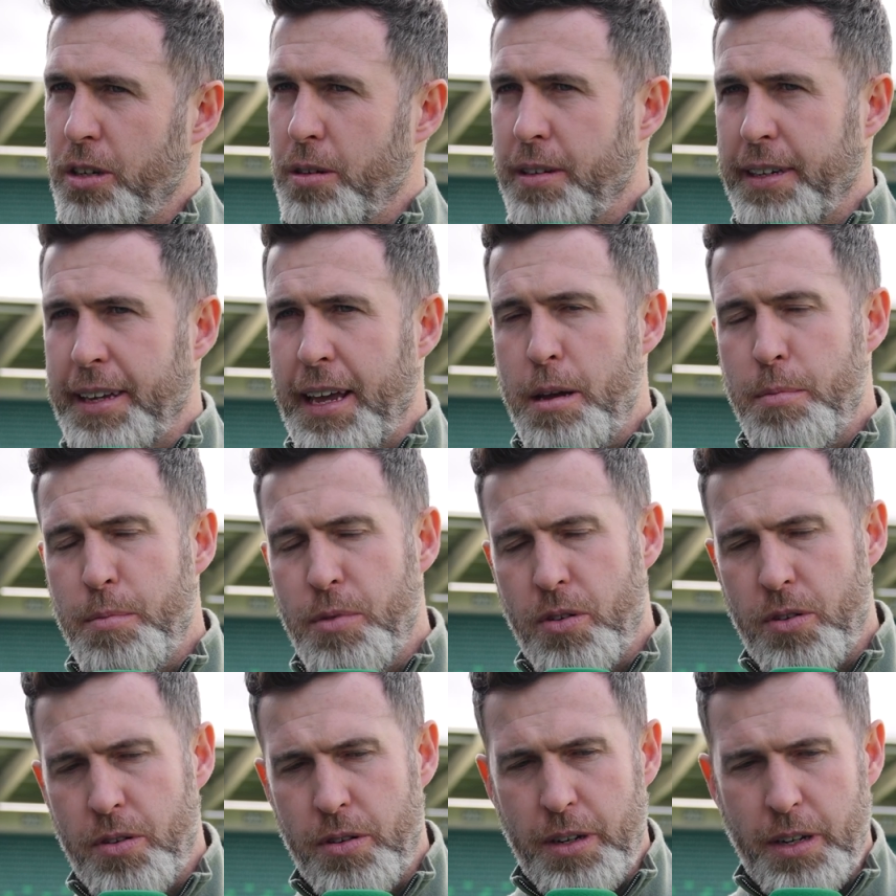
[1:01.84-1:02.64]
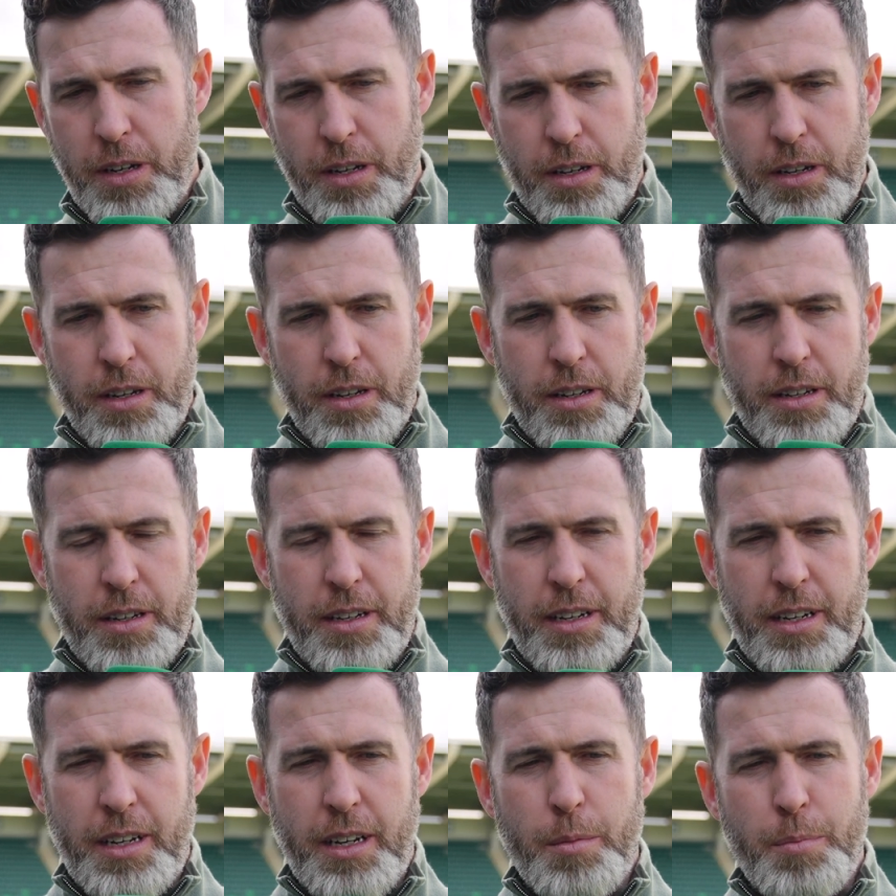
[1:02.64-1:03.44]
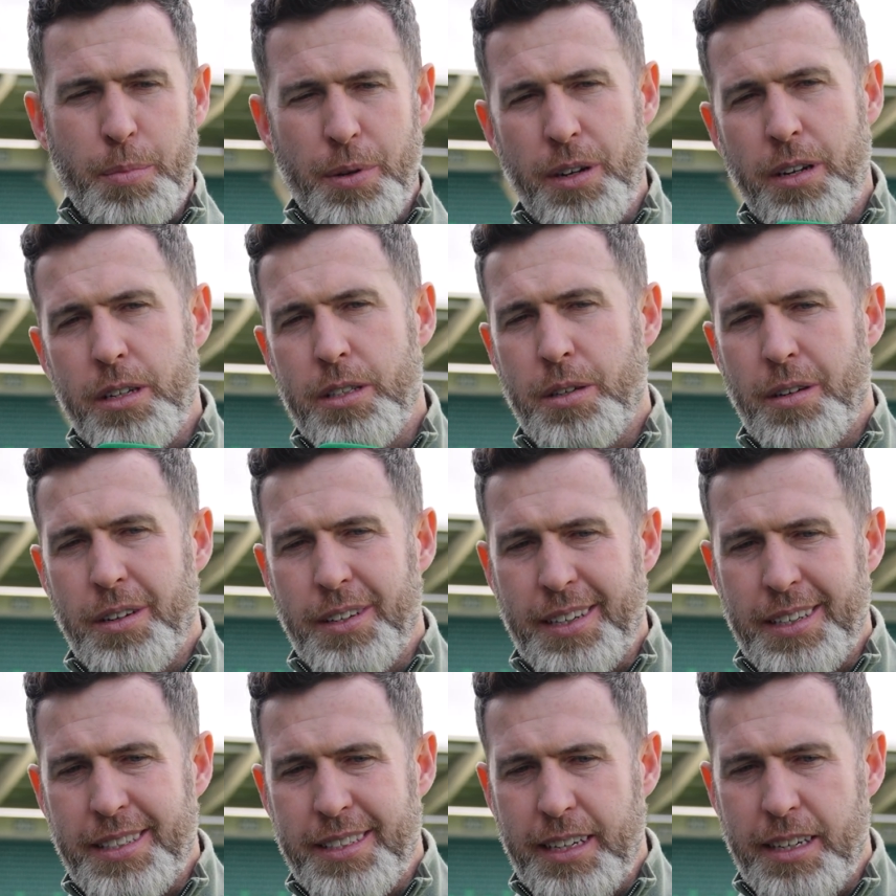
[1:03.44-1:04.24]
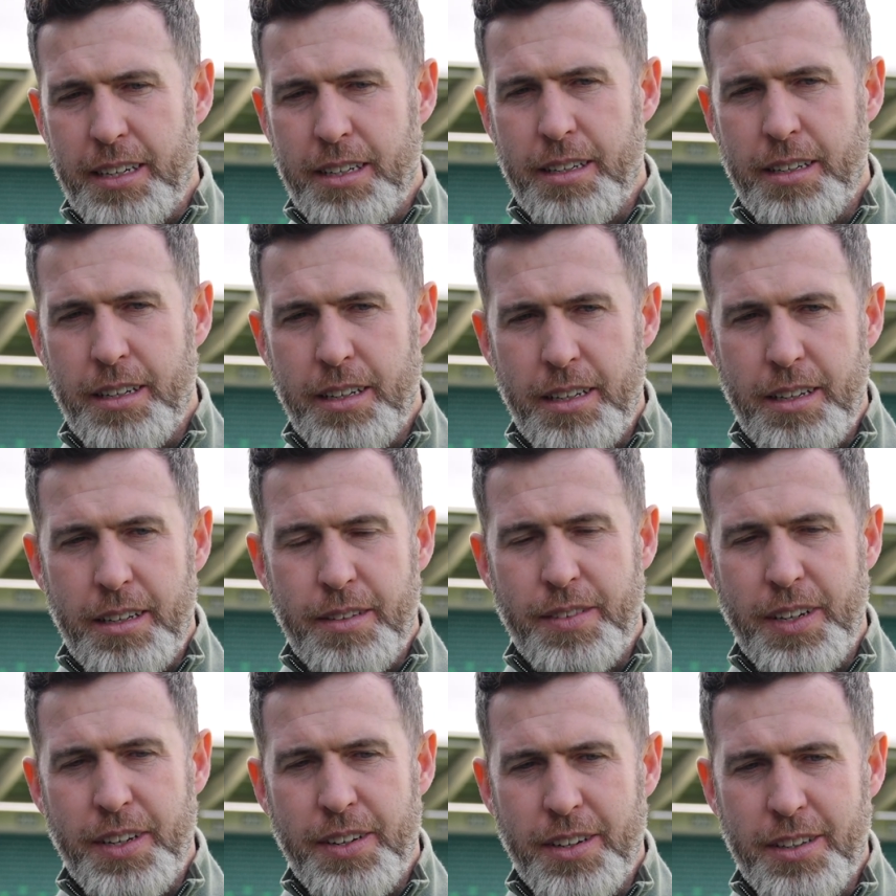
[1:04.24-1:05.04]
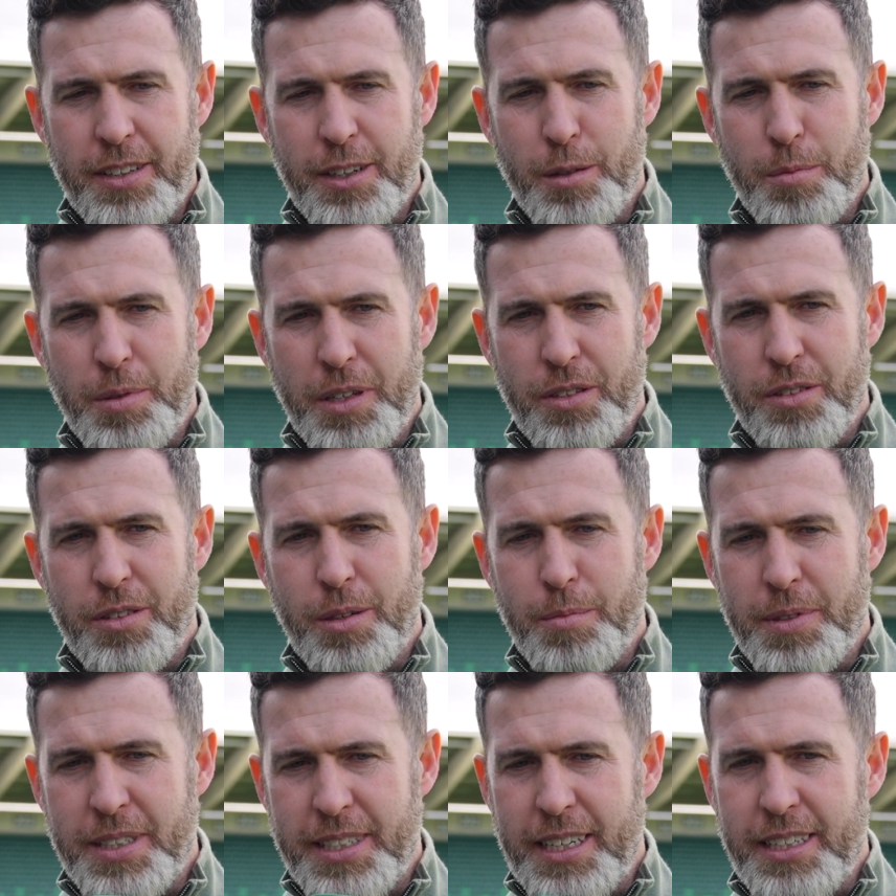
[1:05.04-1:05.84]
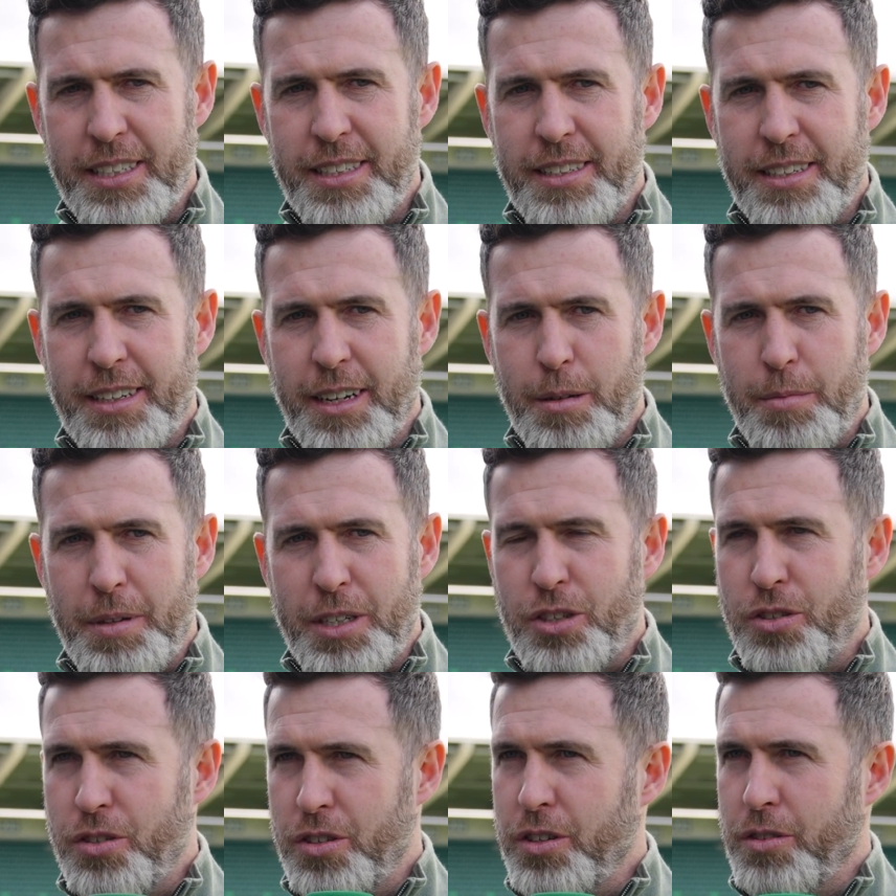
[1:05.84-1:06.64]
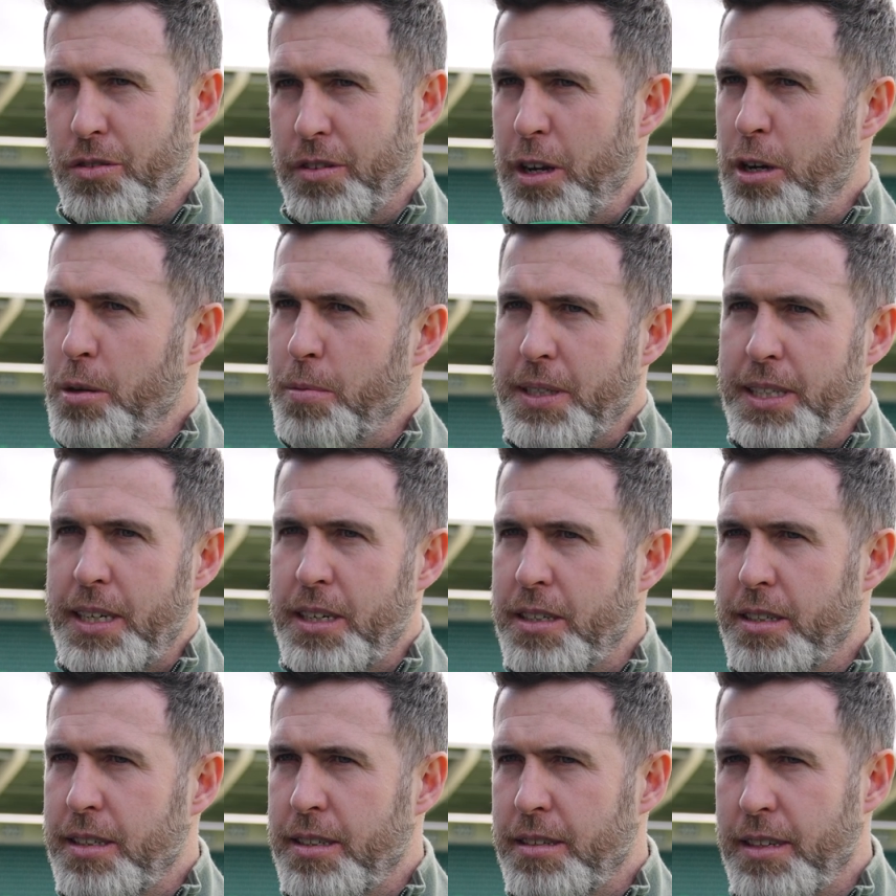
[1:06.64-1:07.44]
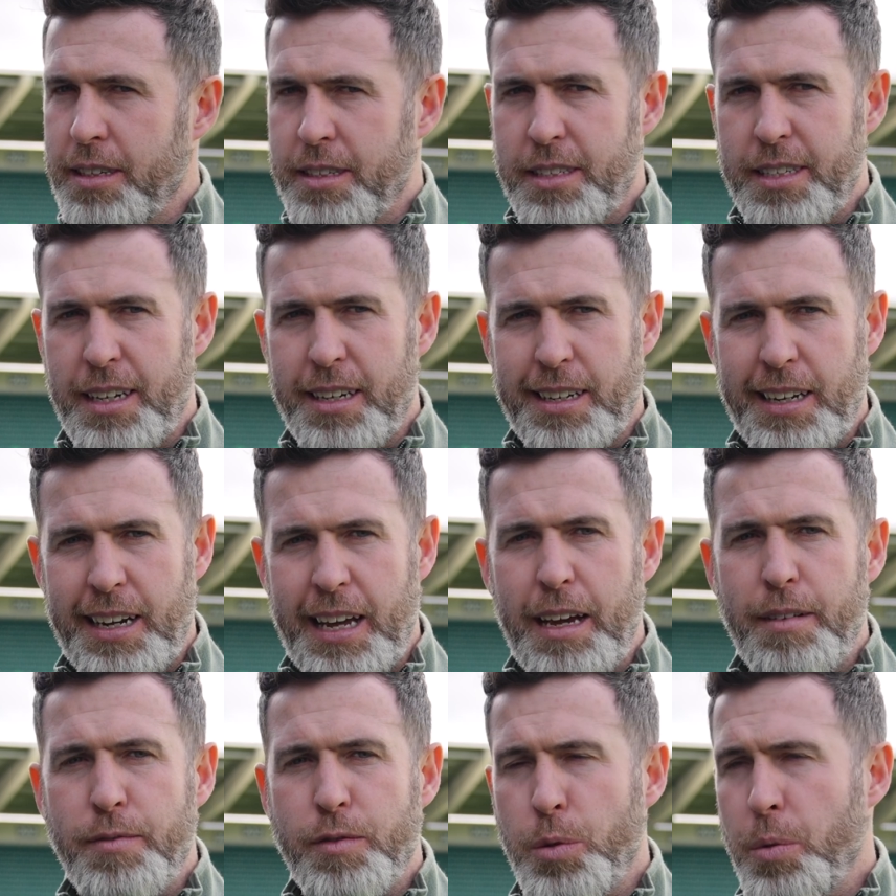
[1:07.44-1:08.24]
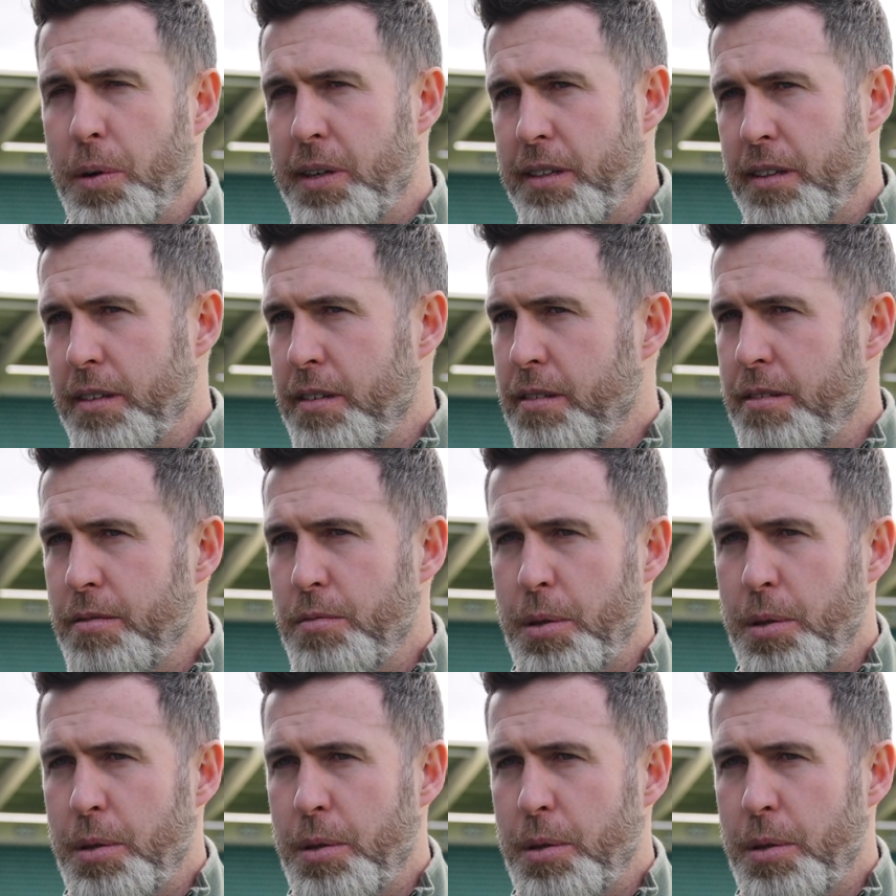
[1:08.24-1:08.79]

the game more. But also, like I said, if you're not going to be good in possession, you've got to make sure you're good out of possession. And second half, we weren't.